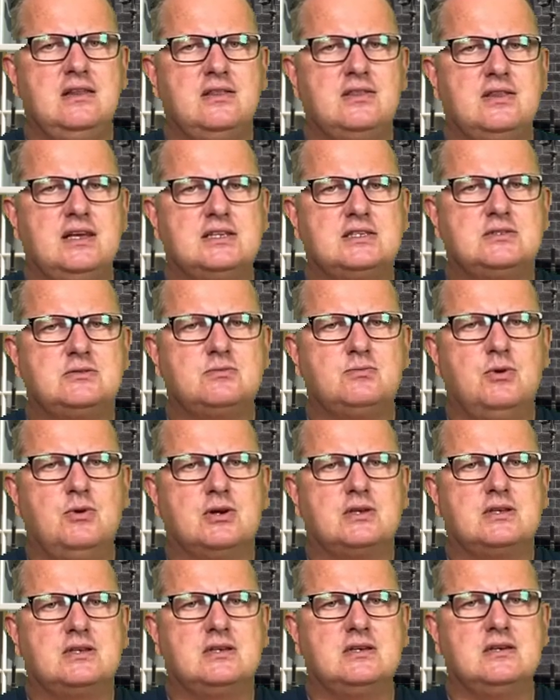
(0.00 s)
That's
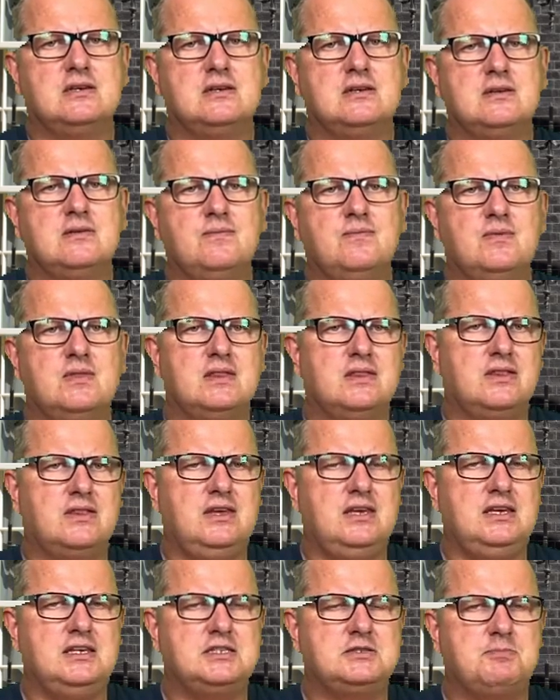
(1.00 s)
what the
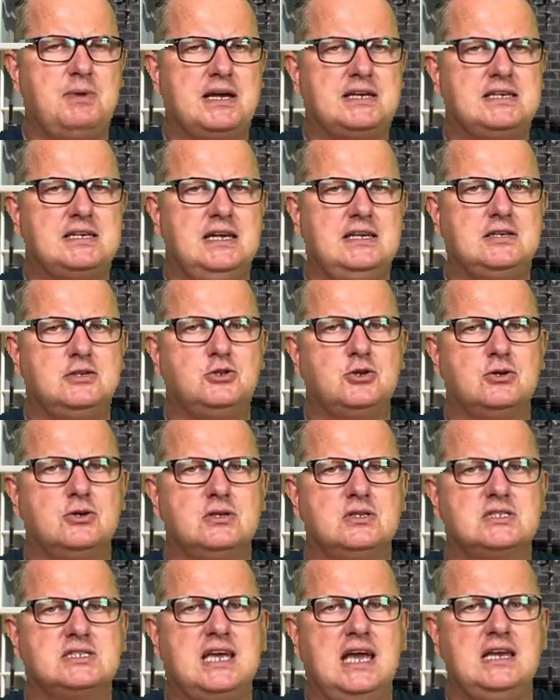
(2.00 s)
Spectator
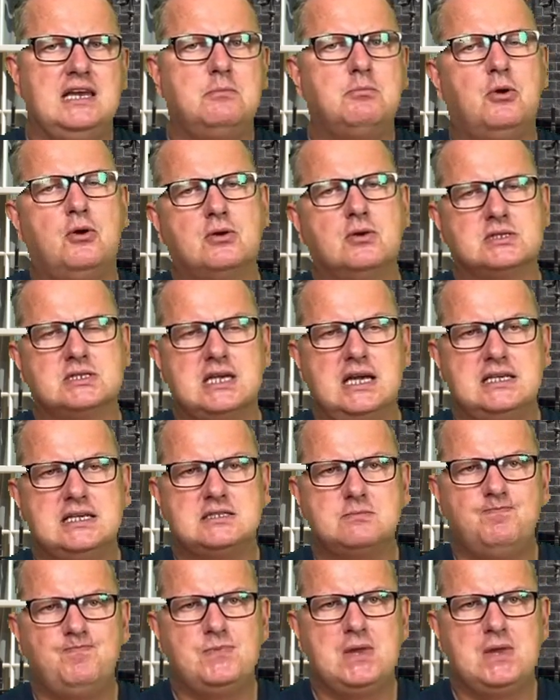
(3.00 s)
journalist Katie Ball says.